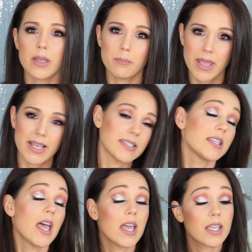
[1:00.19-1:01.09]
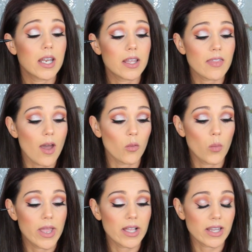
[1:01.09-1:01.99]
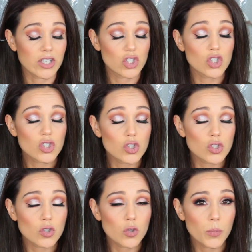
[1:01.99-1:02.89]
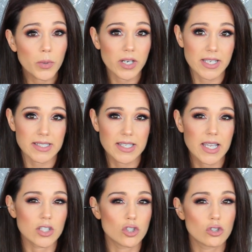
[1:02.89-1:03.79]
it makes getting that wing like super easy and